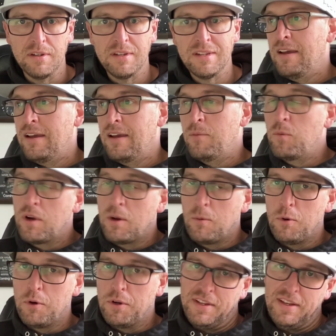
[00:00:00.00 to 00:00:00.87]
And what I
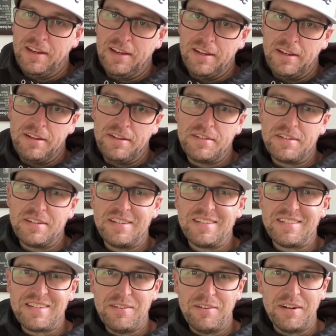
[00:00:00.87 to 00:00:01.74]
worked out is
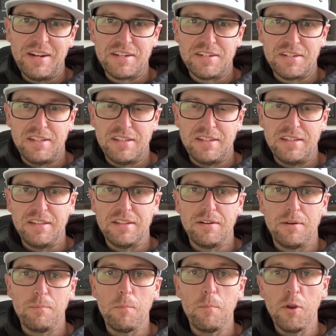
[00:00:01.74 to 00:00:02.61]
it's not actually that
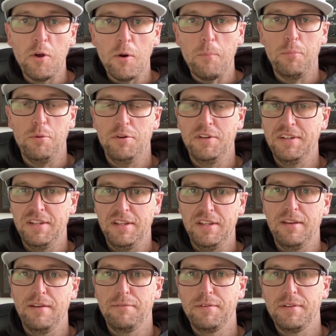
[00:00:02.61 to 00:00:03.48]
I'm not putting in
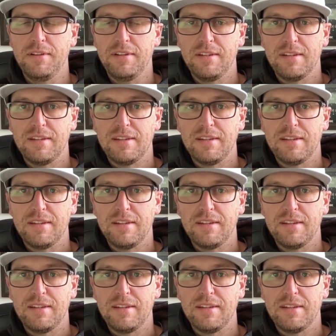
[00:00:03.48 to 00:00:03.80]
the effort.